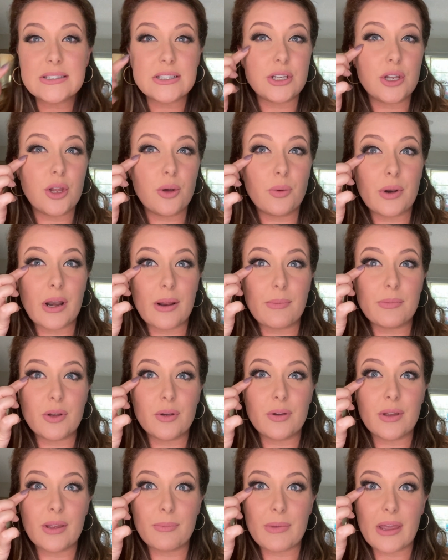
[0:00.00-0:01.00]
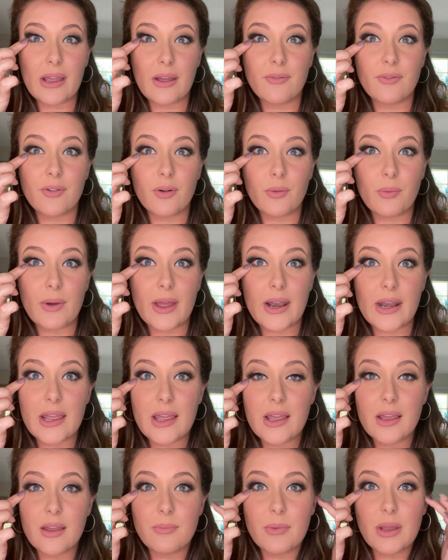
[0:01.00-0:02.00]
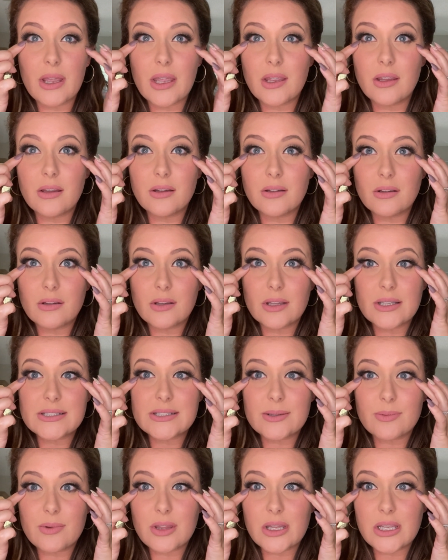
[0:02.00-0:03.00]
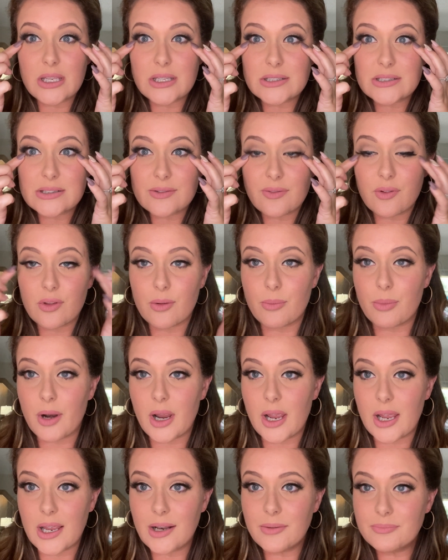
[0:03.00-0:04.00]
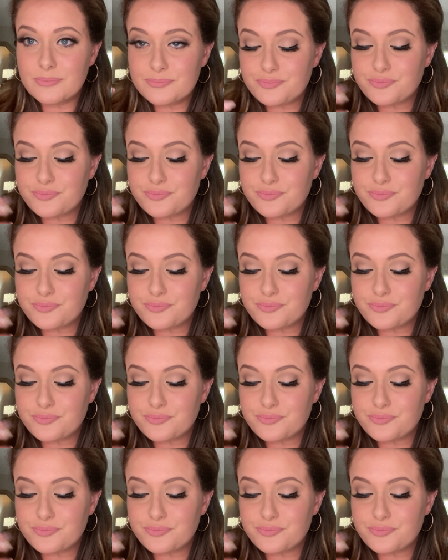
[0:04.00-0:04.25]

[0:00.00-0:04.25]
You know, when I'm doing makeup for wedding, I might get some of these for the bride,